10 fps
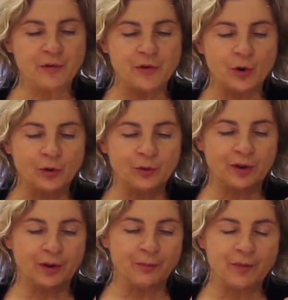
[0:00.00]
So,
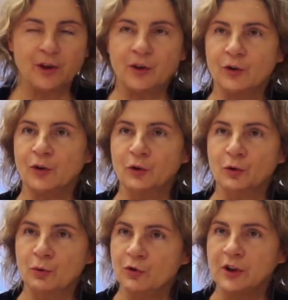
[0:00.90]
you know, you
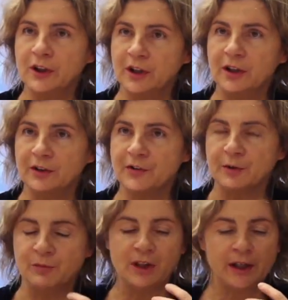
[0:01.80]
usually hear
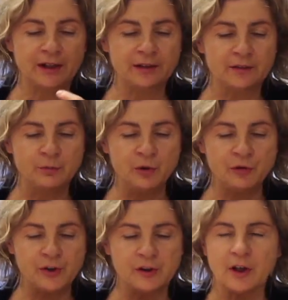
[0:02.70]
something like that
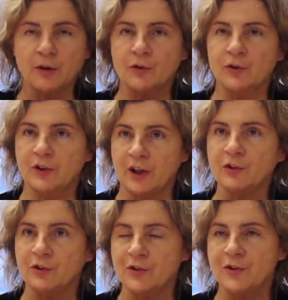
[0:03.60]
music
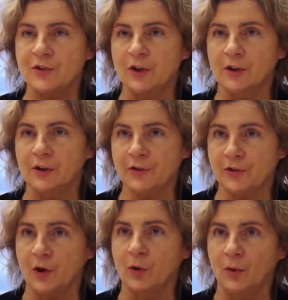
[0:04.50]
touches your
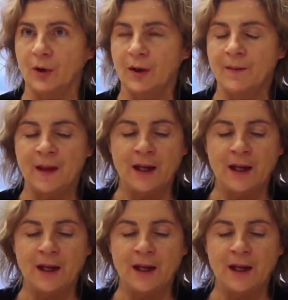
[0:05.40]
soul.